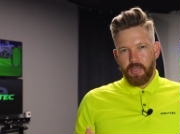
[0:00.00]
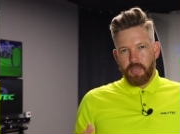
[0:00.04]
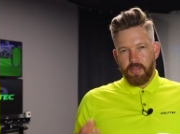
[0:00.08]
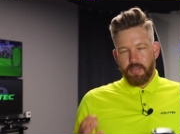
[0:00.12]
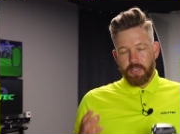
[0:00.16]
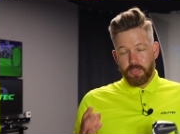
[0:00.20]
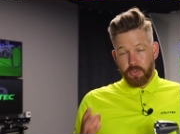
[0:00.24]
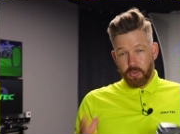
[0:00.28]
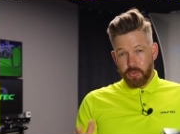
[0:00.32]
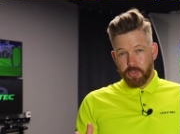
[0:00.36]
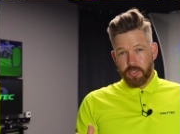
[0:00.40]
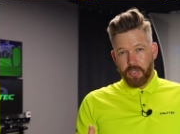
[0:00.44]

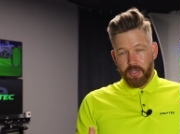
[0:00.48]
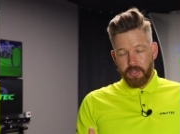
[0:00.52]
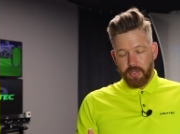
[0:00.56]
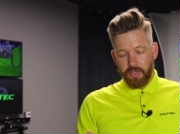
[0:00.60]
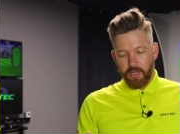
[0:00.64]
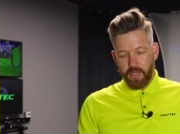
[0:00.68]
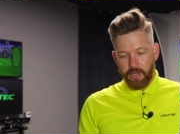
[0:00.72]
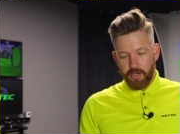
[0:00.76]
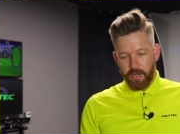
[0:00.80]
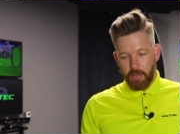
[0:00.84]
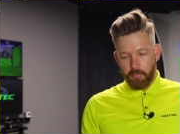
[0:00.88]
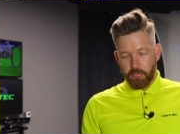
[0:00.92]
There's also
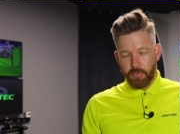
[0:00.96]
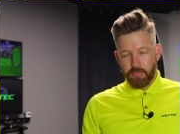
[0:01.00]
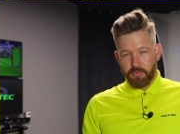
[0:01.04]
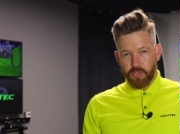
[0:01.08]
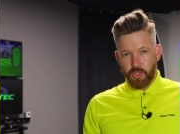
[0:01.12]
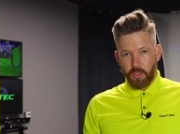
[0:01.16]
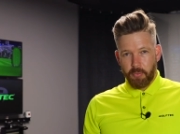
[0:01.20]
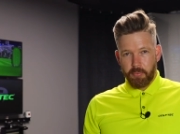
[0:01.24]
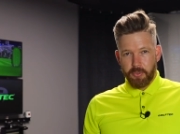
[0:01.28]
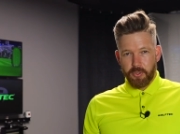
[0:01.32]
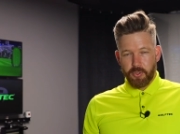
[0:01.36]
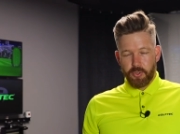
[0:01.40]
a number of
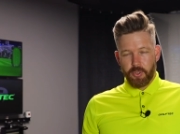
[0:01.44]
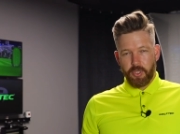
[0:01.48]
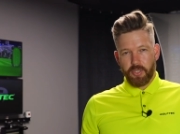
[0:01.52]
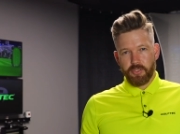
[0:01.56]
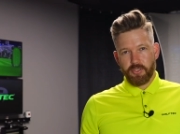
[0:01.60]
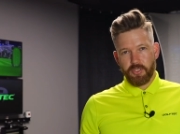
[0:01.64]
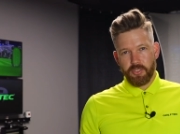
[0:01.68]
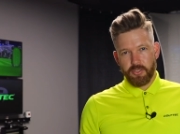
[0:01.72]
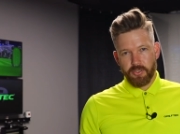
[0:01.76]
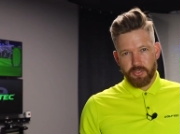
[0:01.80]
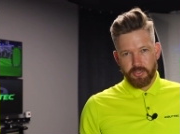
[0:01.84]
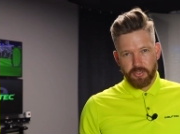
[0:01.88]
top
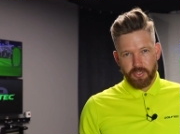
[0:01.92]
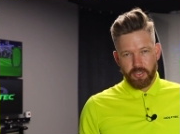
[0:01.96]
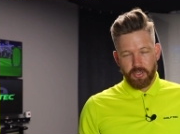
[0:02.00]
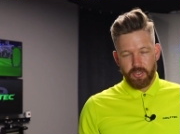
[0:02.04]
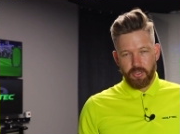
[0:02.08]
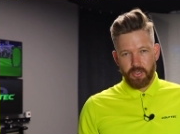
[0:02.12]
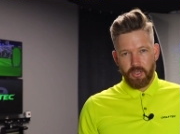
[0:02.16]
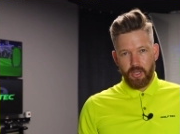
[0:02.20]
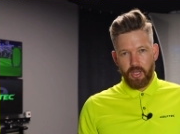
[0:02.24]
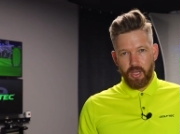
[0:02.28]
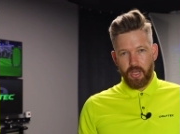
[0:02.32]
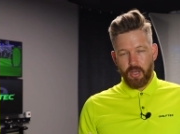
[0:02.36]
instructors
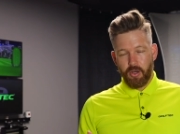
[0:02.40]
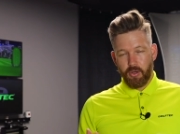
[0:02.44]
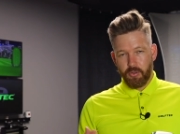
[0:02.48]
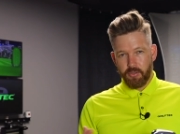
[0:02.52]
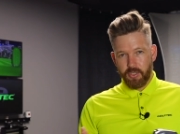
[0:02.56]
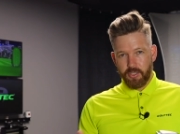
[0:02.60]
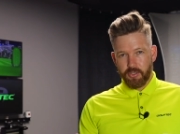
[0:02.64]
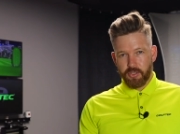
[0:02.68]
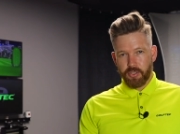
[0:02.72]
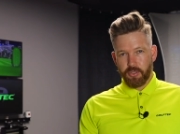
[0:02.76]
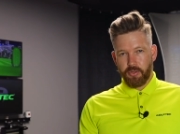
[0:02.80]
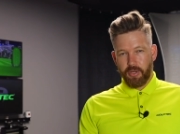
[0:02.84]
uh, on
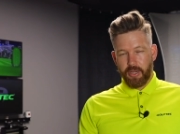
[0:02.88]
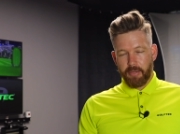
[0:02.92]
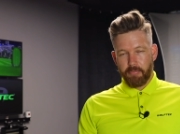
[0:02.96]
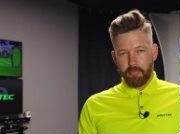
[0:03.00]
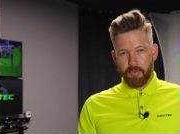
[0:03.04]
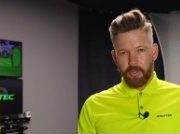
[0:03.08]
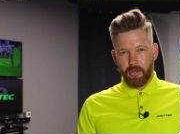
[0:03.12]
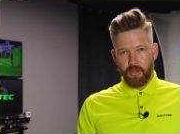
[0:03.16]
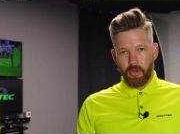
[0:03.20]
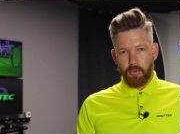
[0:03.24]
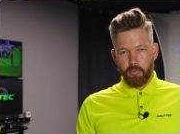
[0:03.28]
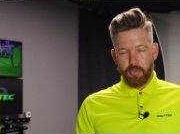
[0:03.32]
Instagram,
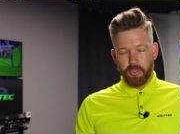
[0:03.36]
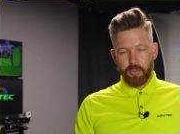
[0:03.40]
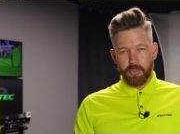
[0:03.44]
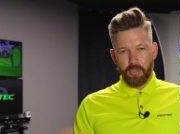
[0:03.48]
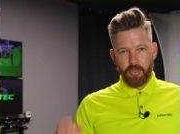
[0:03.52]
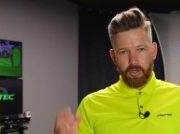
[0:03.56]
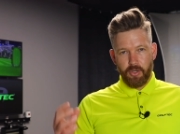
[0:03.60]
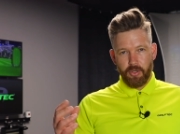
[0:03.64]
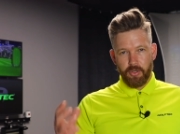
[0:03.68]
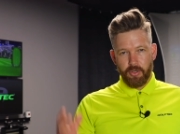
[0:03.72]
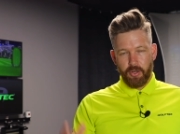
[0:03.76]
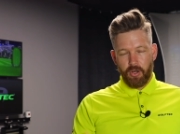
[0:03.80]
and I will
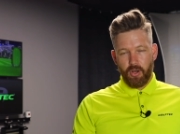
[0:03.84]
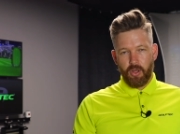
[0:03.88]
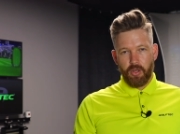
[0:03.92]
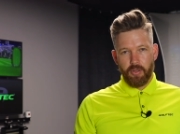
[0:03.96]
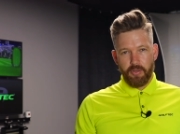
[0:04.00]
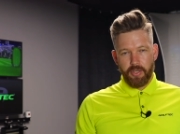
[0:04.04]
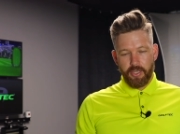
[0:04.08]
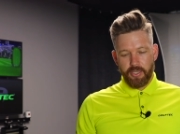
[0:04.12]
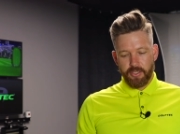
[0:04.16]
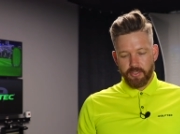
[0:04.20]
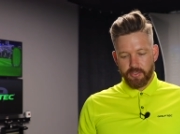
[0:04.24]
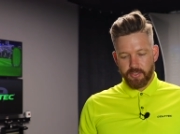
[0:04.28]
include a lot
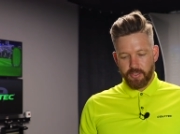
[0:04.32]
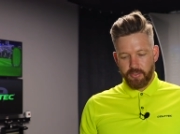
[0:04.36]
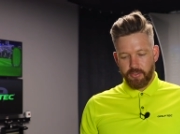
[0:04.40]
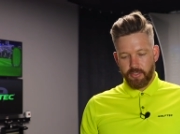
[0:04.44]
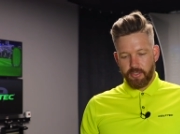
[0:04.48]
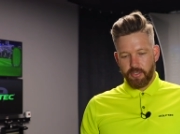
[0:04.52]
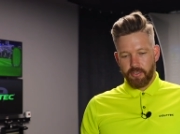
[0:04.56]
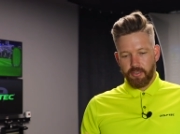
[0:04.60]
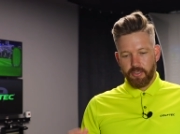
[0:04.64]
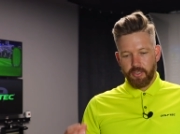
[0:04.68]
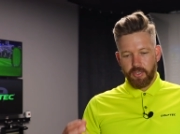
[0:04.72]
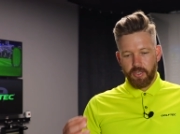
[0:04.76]
of these in
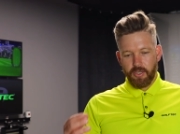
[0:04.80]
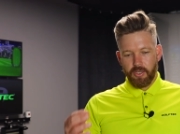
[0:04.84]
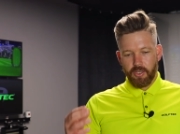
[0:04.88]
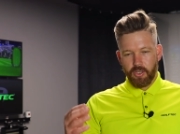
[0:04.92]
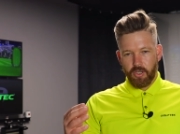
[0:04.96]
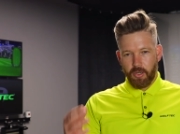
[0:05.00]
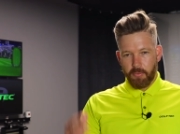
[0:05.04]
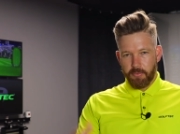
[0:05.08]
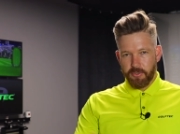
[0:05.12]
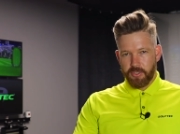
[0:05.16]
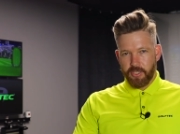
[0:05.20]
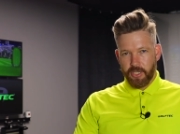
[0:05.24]
the
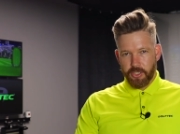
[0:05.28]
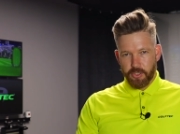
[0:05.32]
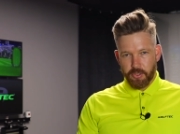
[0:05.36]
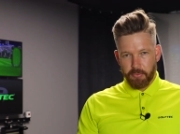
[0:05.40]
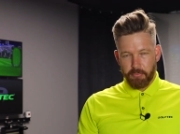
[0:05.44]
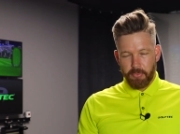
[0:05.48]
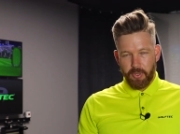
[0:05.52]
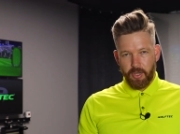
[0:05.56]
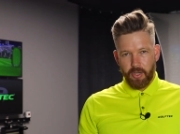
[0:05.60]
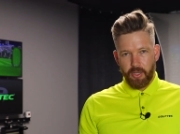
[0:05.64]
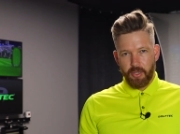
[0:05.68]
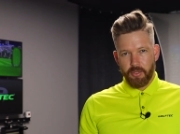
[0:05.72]
comment section
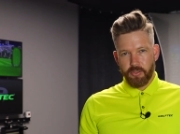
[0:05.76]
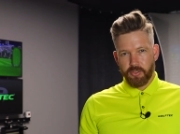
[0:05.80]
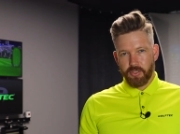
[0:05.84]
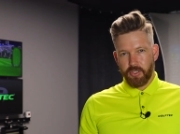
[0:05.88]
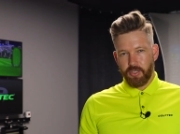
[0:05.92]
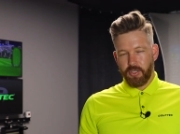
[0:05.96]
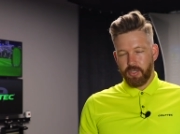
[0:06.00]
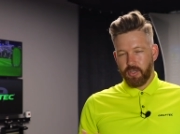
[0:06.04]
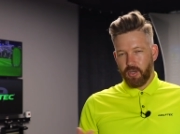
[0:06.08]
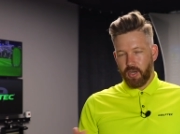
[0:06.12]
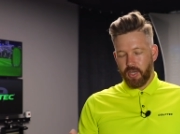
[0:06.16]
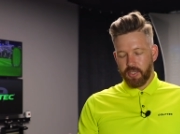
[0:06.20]
below so
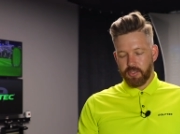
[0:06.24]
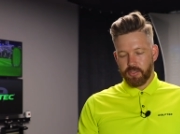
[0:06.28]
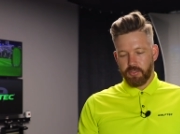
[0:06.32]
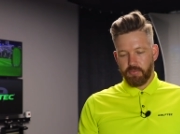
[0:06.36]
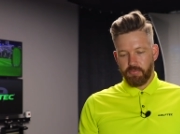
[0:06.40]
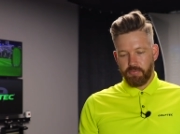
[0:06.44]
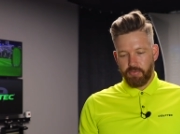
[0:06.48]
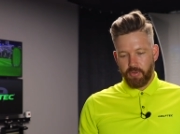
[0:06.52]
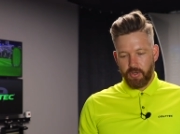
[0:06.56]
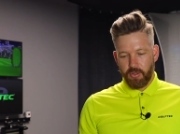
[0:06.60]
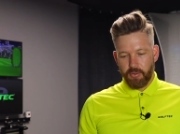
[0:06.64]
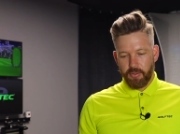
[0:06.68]
you guys can
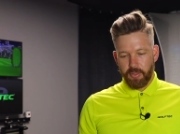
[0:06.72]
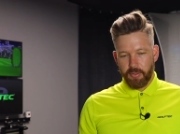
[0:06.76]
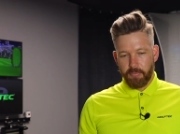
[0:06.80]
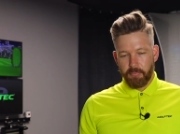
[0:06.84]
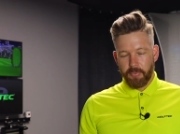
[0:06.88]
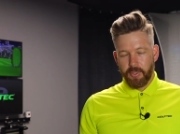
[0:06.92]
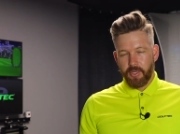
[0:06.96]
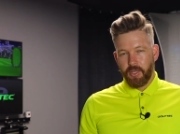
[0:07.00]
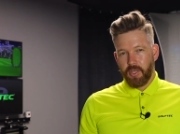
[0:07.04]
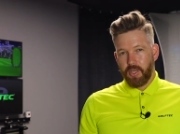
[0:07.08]
follow them.